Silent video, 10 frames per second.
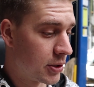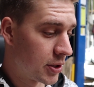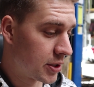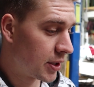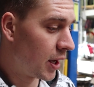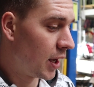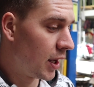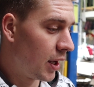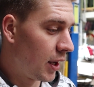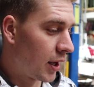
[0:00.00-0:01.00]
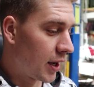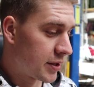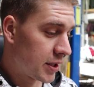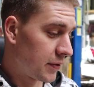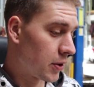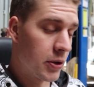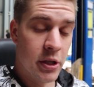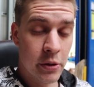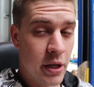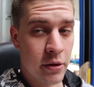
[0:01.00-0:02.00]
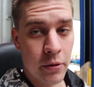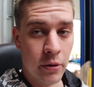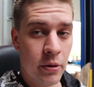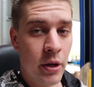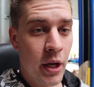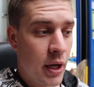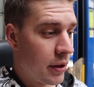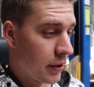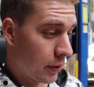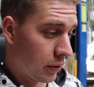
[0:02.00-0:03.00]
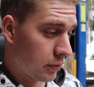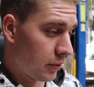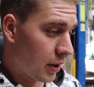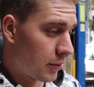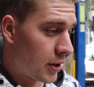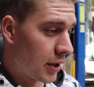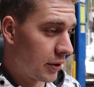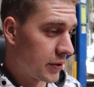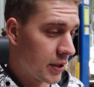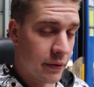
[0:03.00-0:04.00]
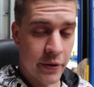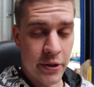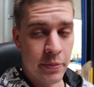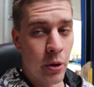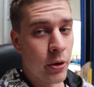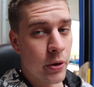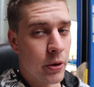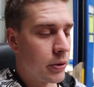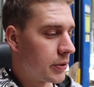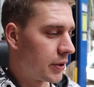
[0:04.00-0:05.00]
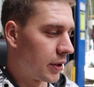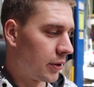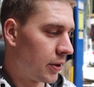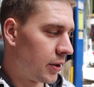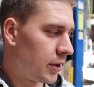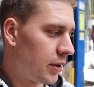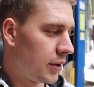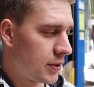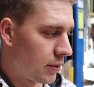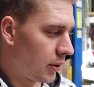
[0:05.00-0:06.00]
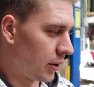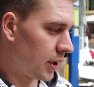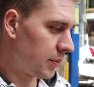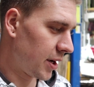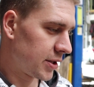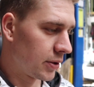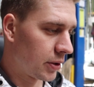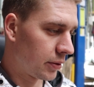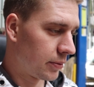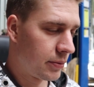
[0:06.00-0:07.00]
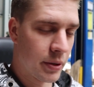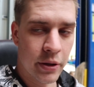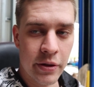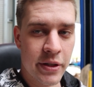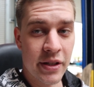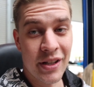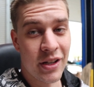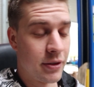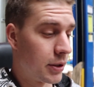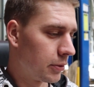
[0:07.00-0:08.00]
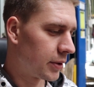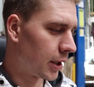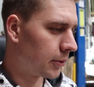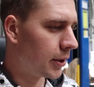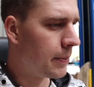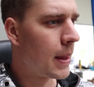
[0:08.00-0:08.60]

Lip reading: could just test for continuity through the earth through that wire and see if it's broken or not. So it makes a lot of sense actually to do it that way.